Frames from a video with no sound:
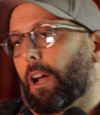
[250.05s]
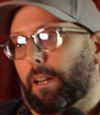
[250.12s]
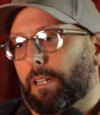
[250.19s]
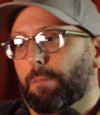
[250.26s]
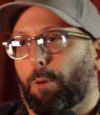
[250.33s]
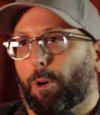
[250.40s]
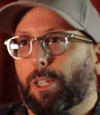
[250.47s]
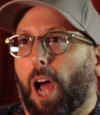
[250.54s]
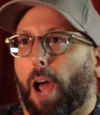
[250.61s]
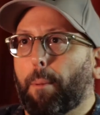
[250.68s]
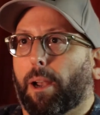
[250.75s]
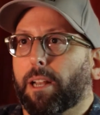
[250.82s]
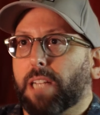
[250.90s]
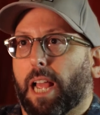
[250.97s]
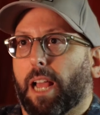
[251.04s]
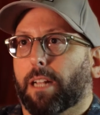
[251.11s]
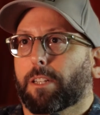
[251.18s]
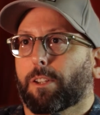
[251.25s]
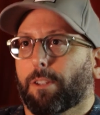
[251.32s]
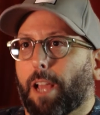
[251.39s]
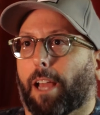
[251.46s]
got some more time on his
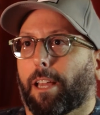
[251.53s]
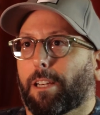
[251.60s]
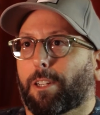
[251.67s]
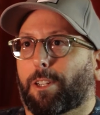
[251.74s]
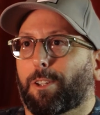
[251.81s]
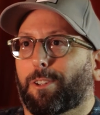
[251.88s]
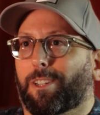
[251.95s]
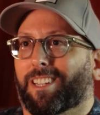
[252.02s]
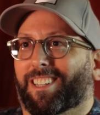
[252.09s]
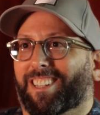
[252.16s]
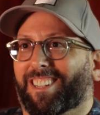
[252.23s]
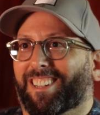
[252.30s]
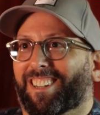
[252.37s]
hands, so yeah, he could tune in.